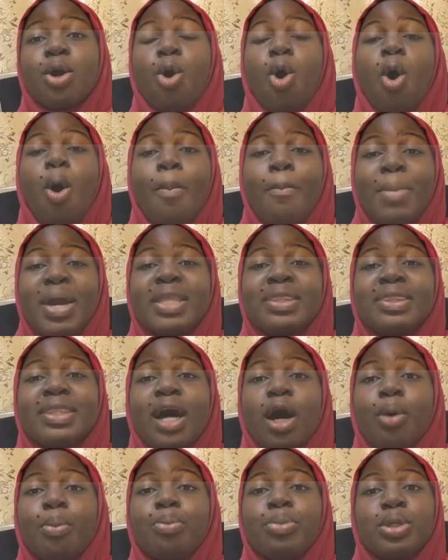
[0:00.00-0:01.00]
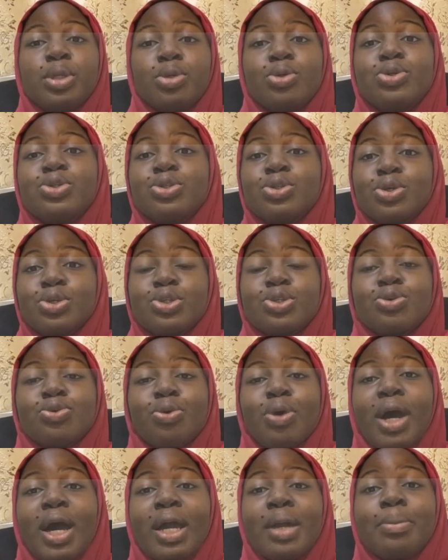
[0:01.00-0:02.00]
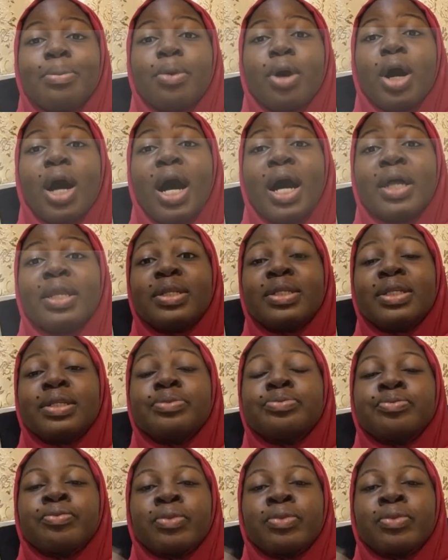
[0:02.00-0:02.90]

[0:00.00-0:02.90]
comment down below, subscribe, and